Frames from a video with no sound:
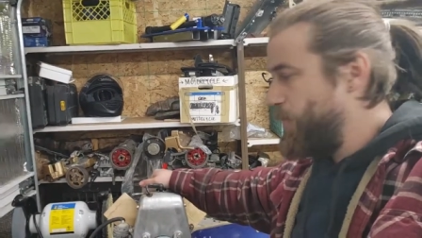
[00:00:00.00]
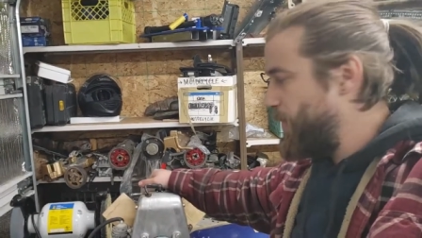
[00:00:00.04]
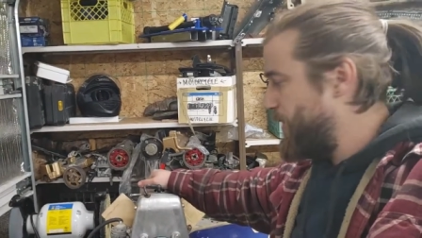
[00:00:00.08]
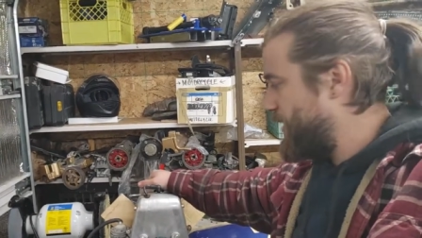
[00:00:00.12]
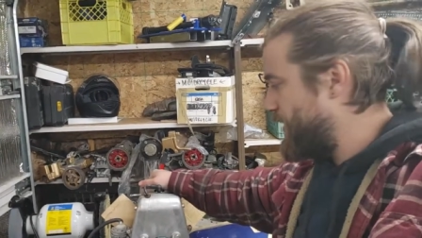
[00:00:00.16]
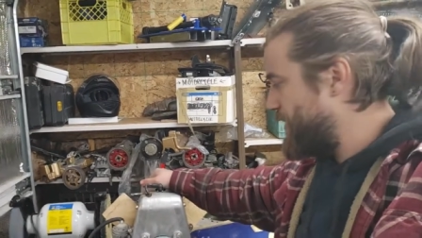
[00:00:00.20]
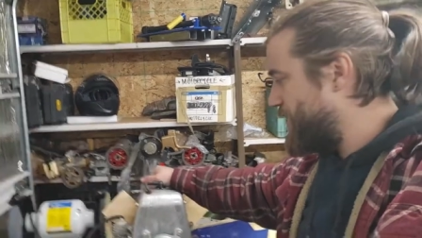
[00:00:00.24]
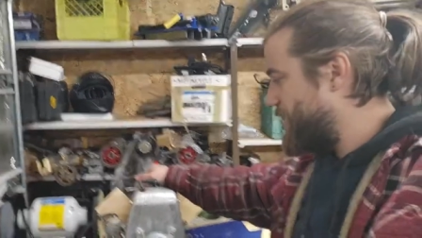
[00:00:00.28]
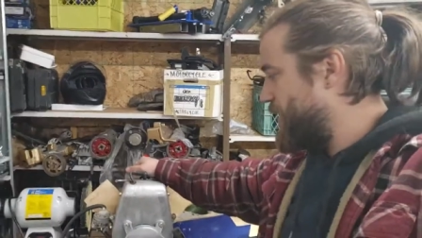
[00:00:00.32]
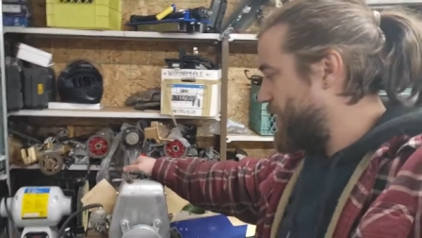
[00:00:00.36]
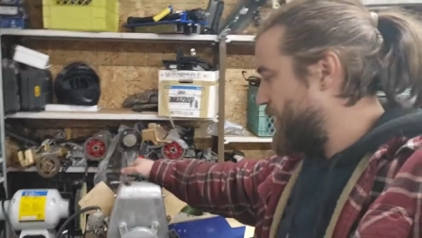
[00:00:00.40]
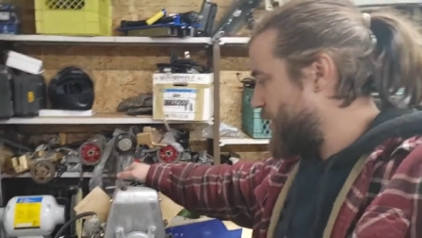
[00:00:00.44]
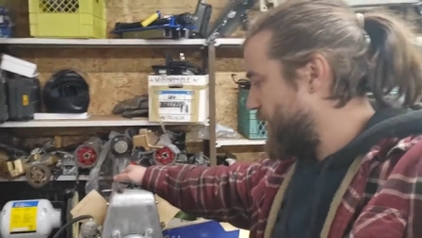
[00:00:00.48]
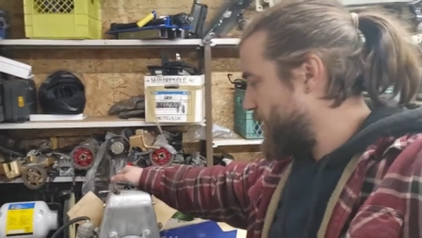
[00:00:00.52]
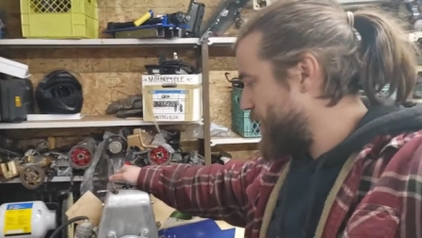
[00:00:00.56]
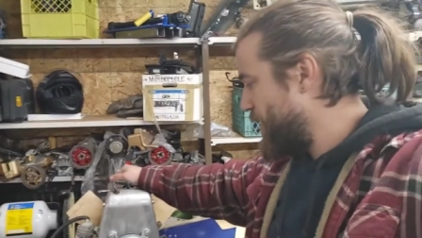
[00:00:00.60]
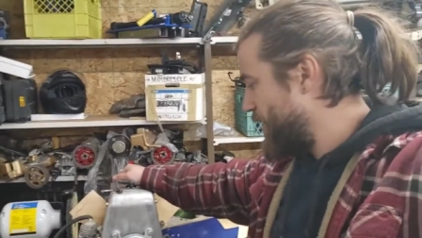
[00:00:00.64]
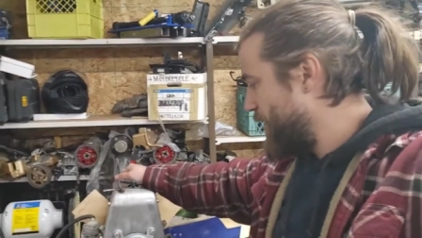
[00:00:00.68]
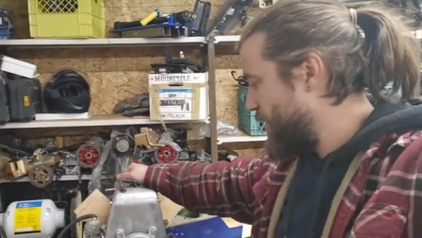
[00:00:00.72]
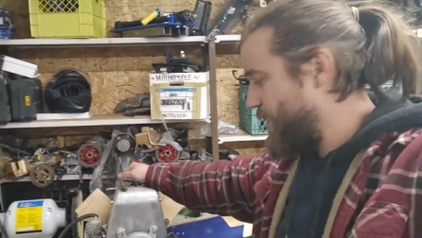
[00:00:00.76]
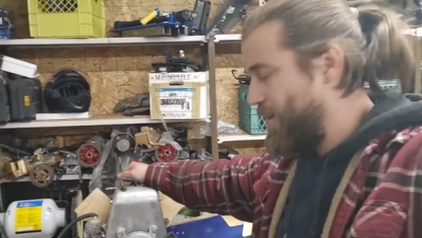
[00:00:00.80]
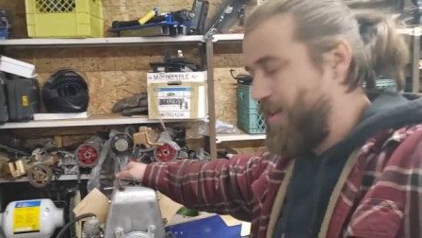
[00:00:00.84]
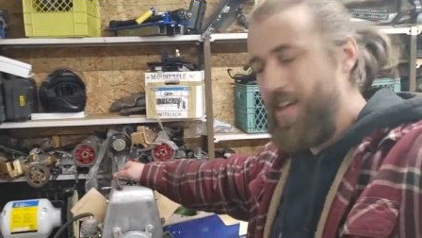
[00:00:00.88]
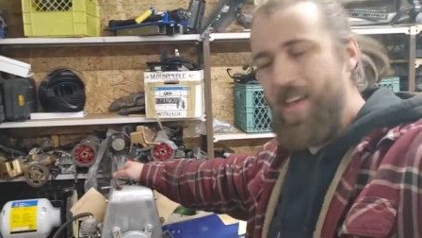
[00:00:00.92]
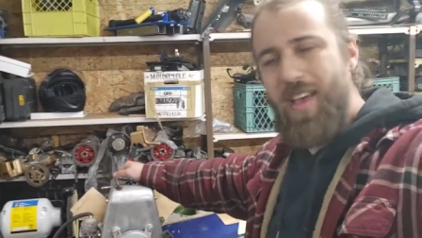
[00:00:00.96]
but
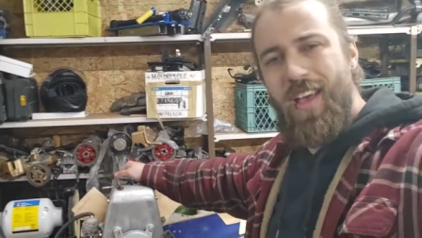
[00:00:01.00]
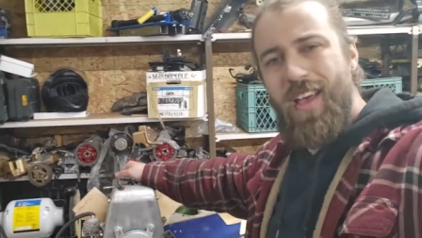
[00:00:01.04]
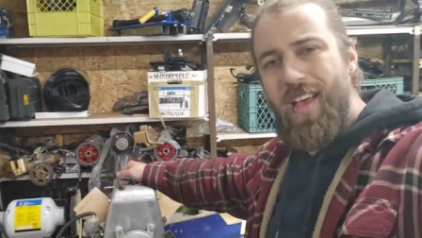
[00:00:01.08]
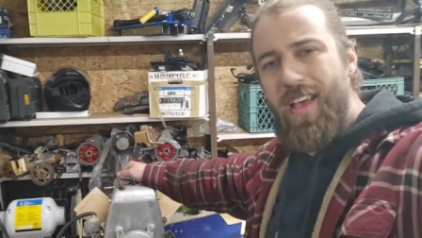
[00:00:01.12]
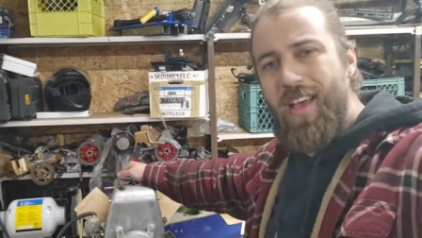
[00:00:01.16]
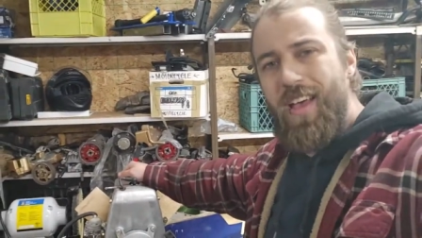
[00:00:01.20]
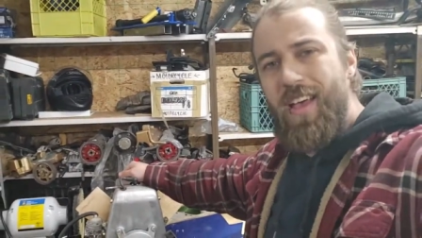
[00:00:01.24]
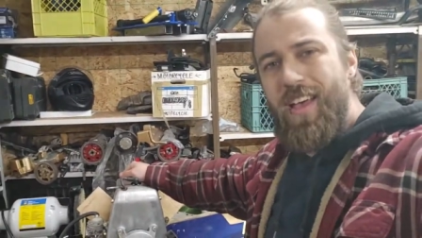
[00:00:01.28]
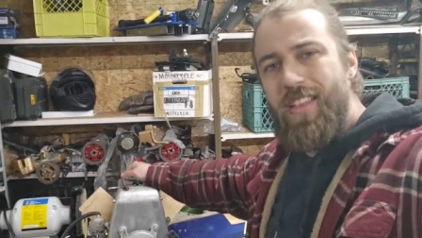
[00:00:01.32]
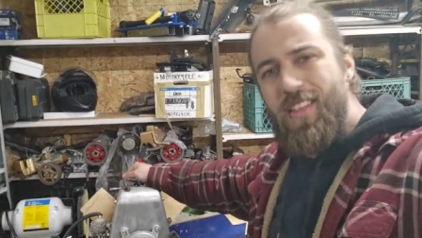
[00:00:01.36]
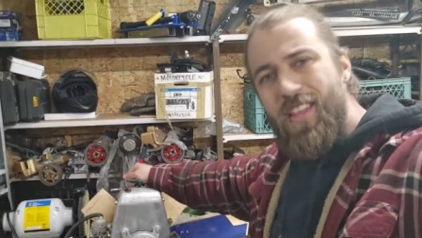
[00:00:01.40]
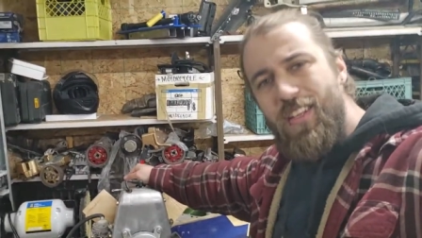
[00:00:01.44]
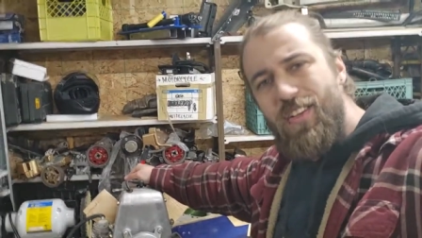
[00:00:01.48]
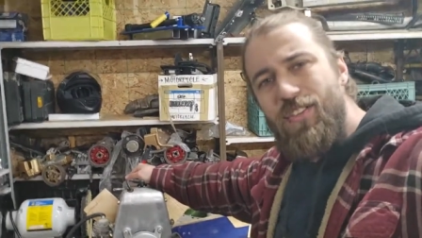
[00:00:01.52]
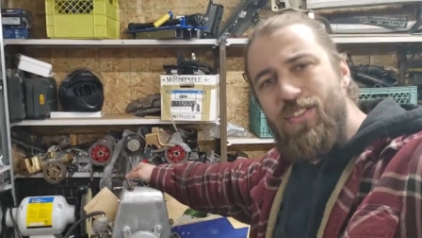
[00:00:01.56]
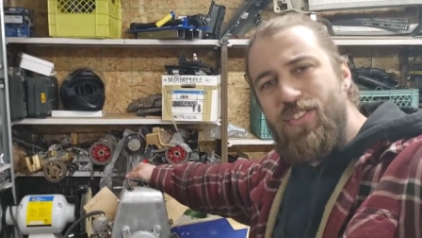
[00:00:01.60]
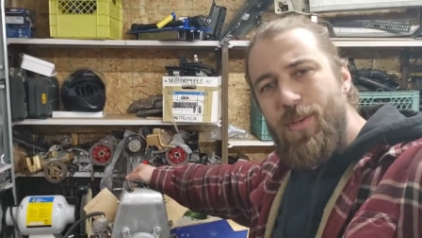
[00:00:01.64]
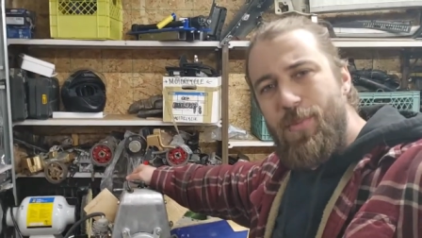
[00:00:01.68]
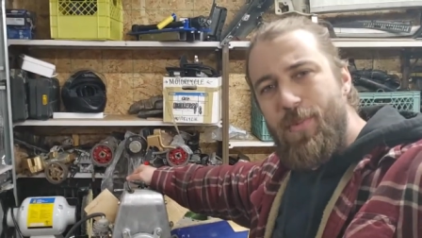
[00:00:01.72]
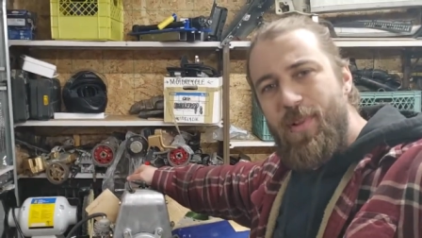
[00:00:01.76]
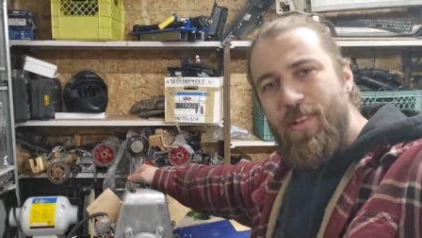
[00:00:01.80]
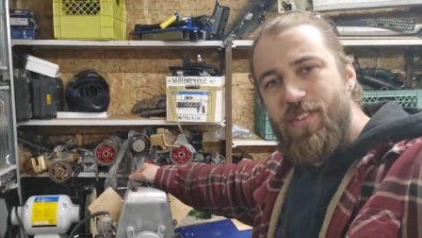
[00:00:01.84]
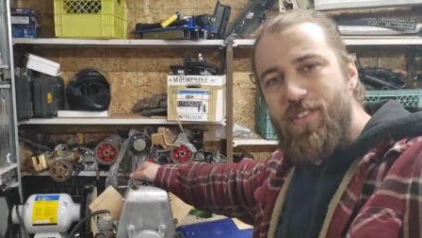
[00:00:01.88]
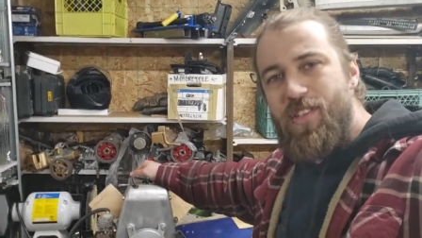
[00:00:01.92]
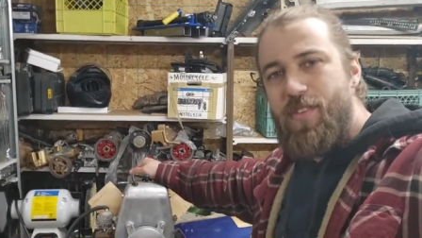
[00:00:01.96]
I'll do
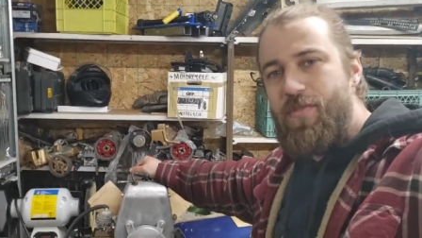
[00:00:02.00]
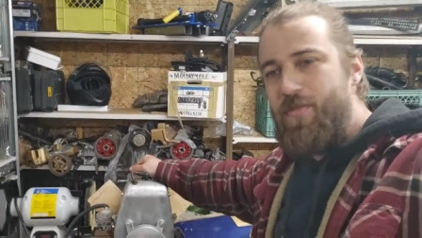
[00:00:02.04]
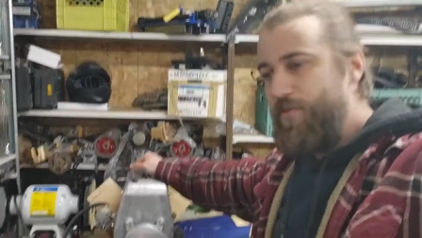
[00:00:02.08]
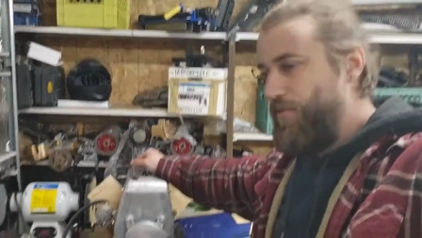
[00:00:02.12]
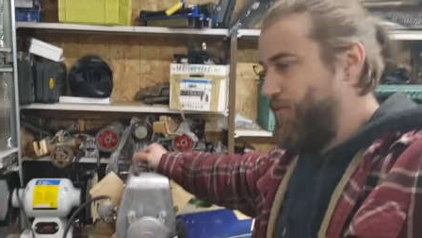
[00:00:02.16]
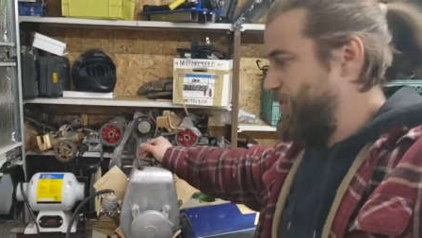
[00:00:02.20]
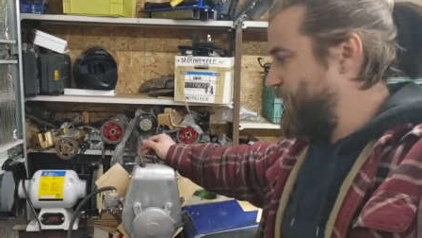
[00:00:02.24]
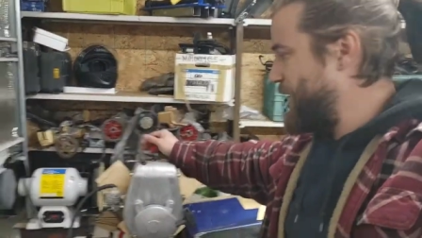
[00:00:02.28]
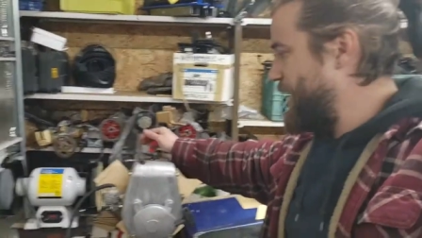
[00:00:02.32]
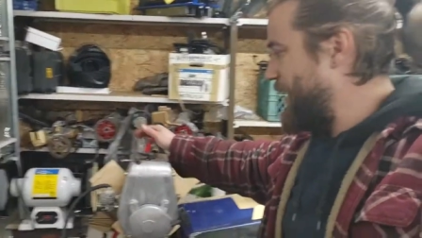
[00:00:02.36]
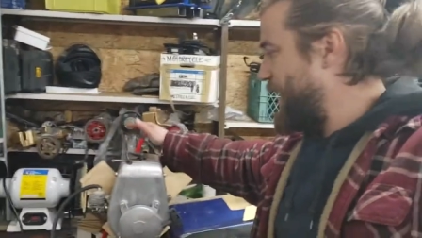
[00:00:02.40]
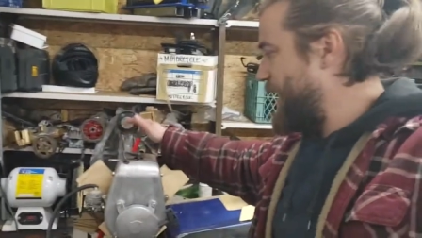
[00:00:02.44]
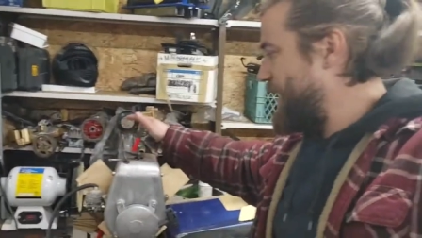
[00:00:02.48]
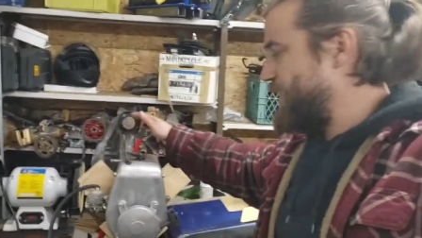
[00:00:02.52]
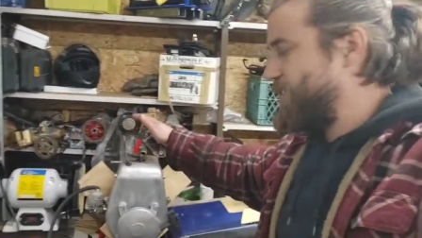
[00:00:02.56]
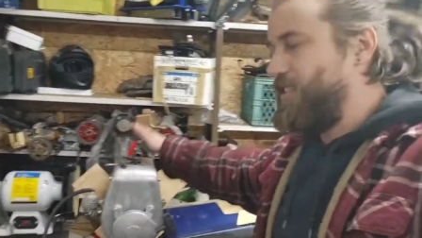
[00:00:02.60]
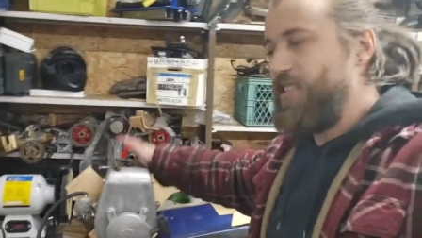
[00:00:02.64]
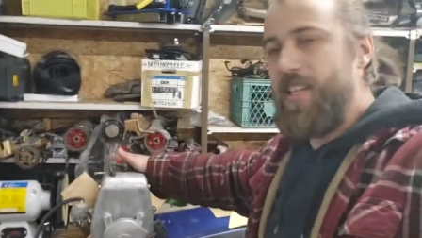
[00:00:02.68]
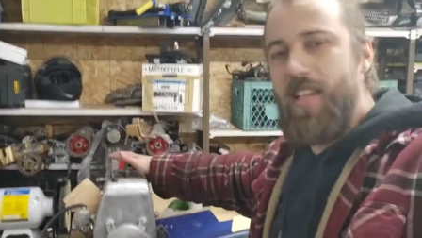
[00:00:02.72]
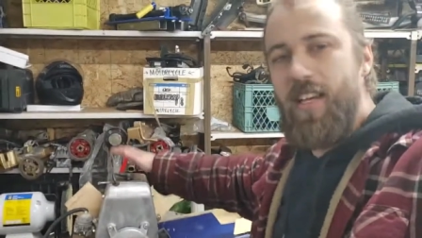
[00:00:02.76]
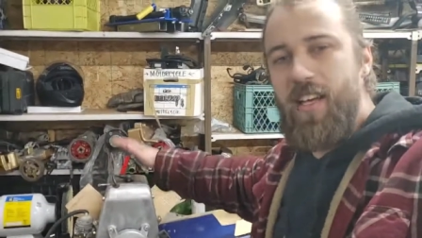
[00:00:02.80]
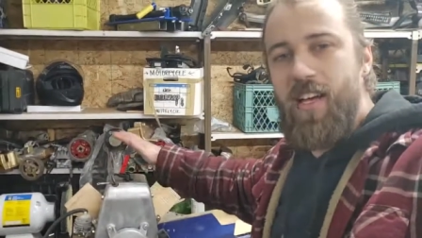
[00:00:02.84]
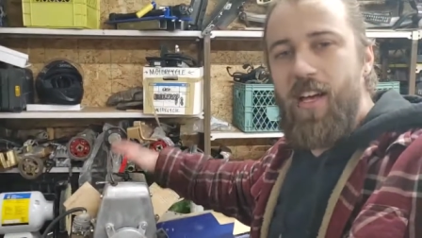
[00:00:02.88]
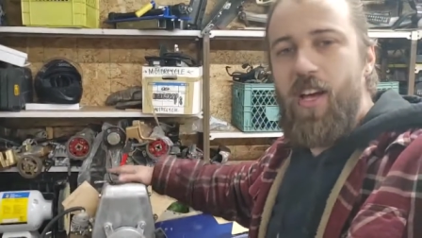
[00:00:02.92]
something a little different for you guys.